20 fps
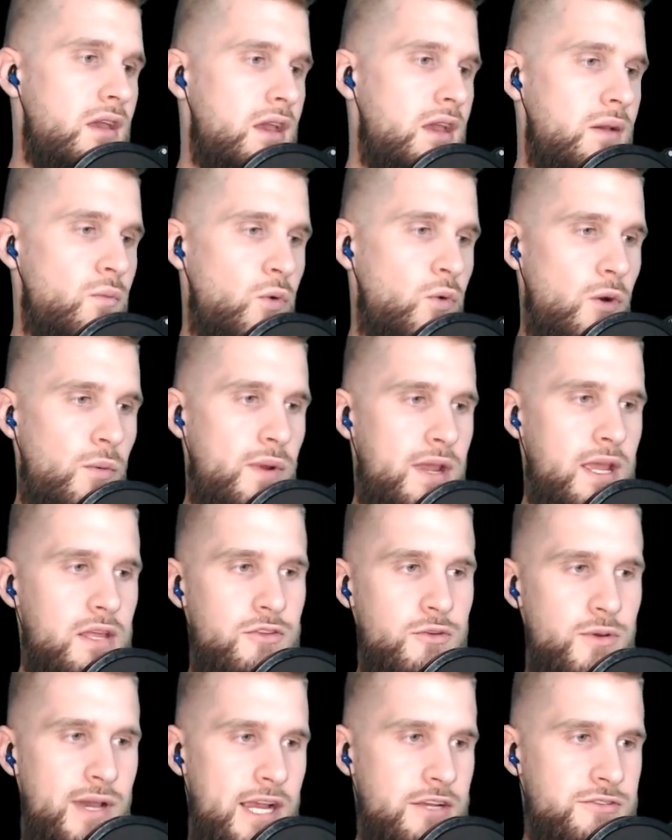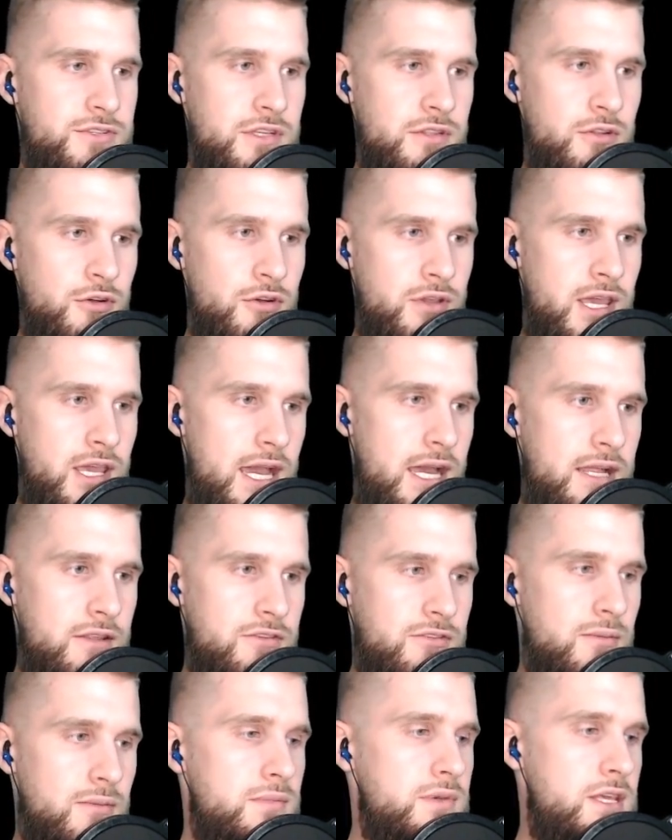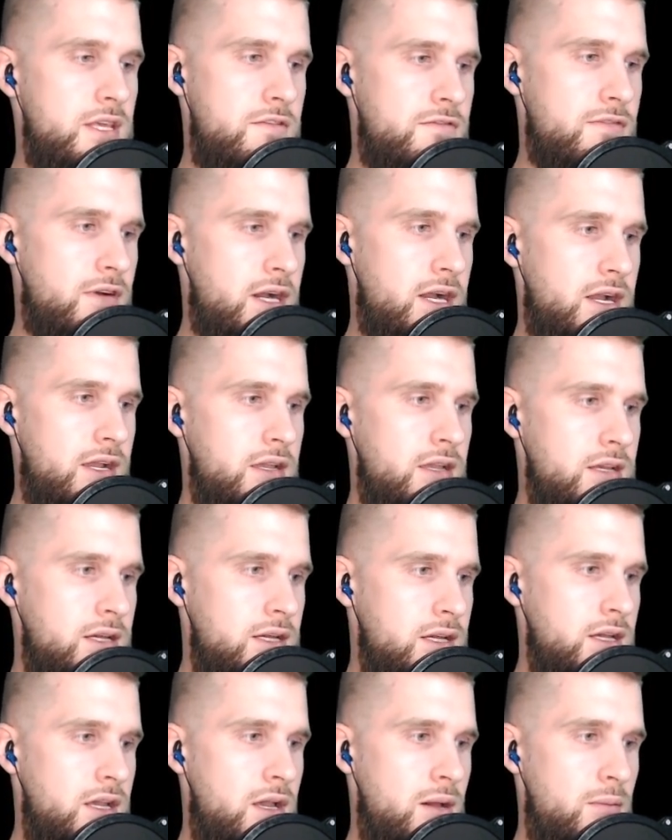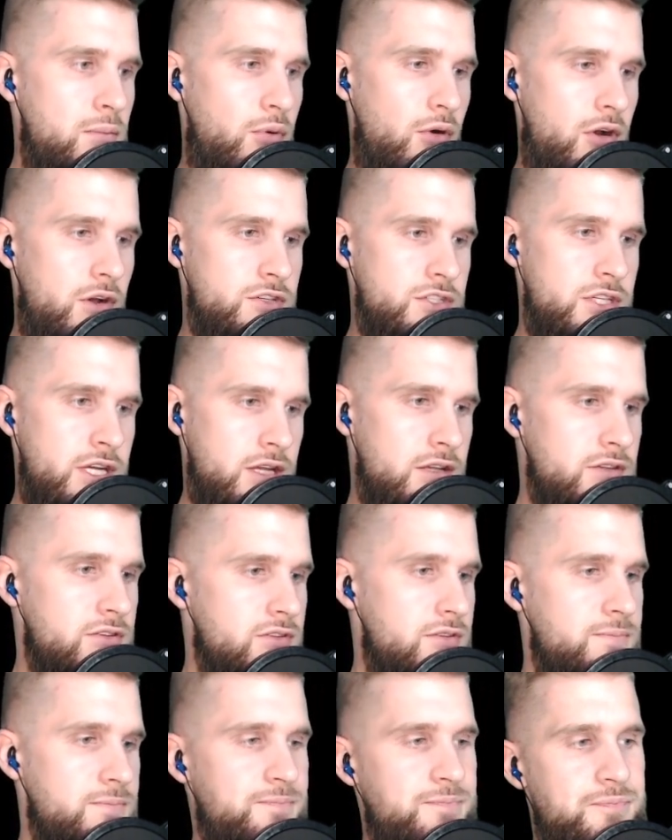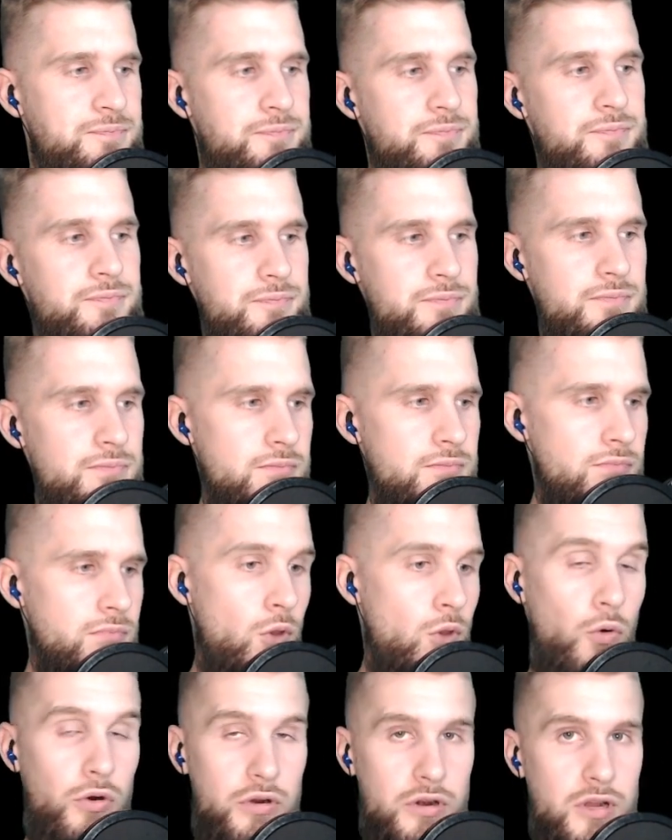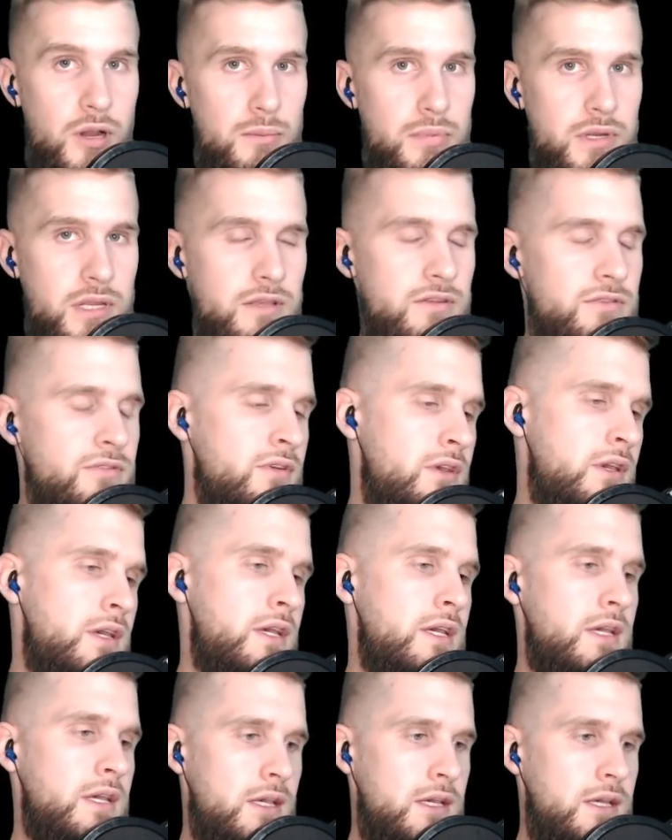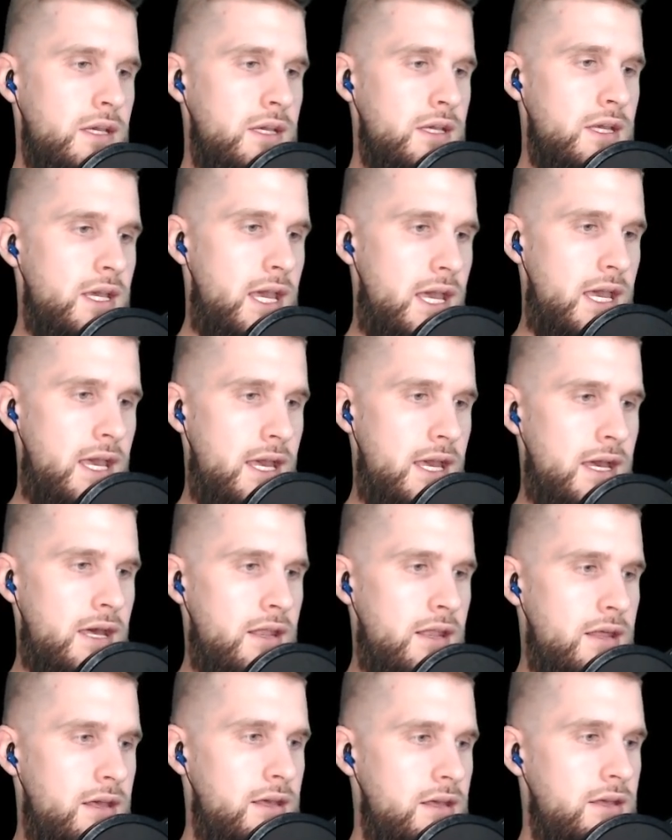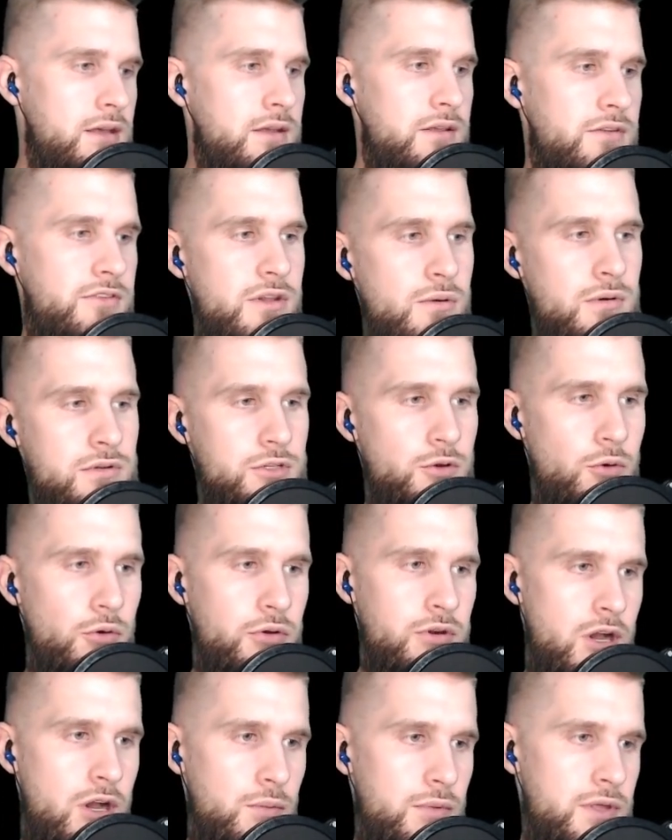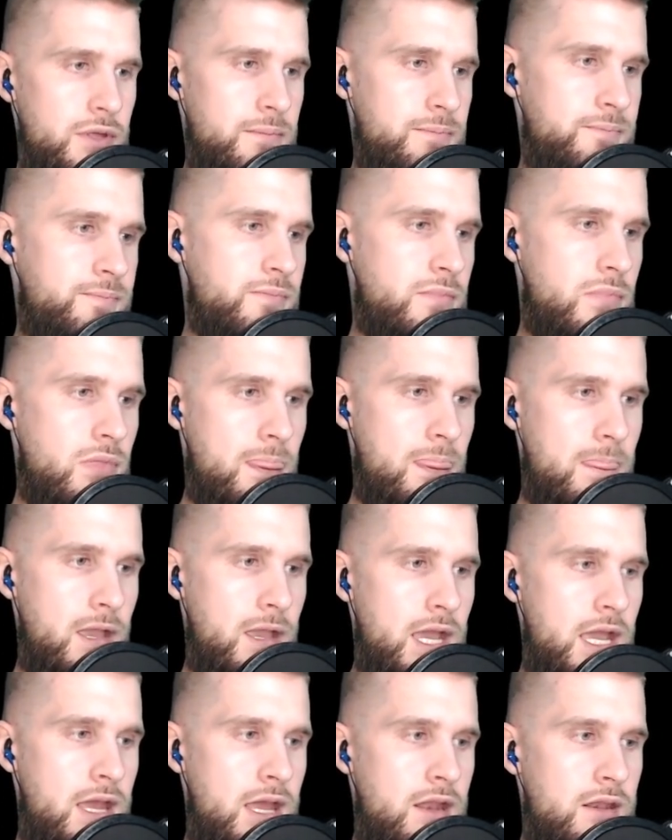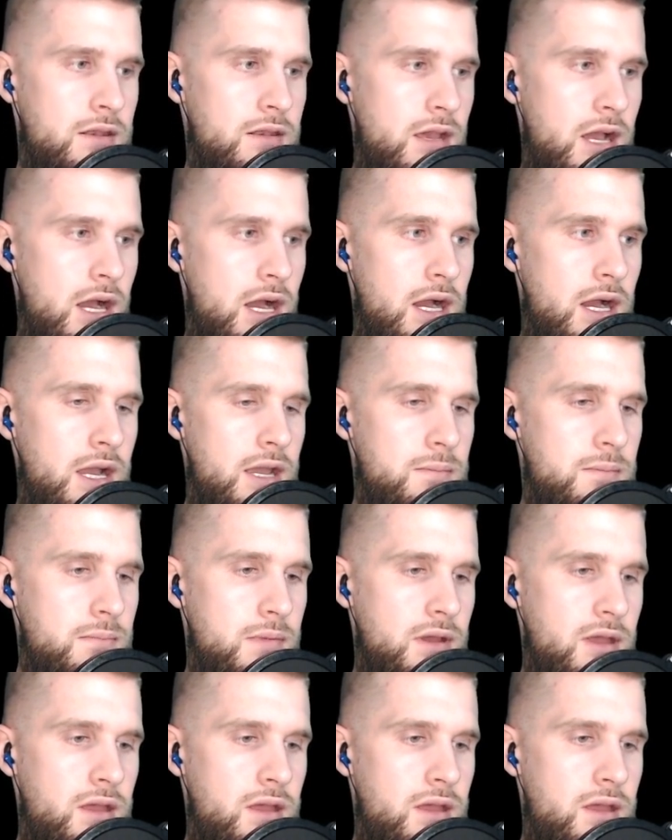where we get to actually look at some DeFi projects or companies and see what's going on with them. And I'm